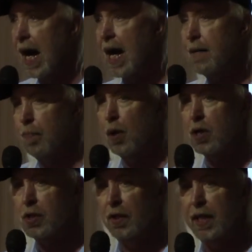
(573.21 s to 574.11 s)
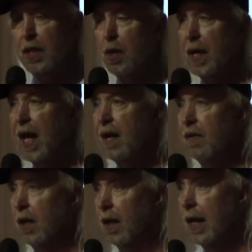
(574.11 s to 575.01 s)
I personally don't
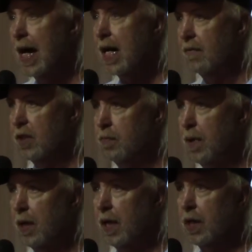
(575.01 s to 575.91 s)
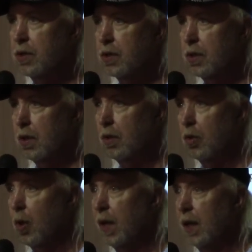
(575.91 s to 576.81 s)
have a lot of experience
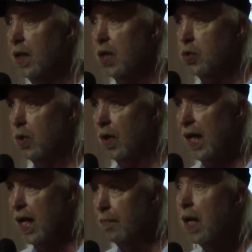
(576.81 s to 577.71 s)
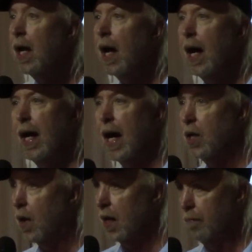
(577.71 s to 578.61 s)
growing industrial hemp. I
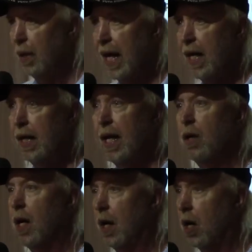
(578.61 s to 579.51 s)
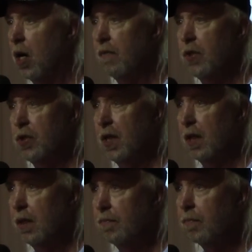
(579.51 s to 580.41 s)
know how to plant it, I know how to harvest
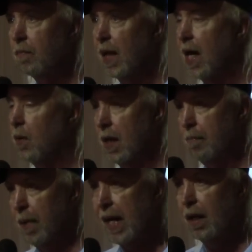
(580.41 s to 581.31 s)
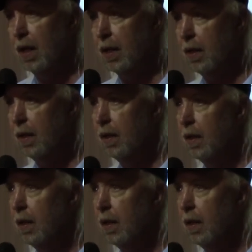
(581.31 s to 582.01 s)
it, I know how to bale it.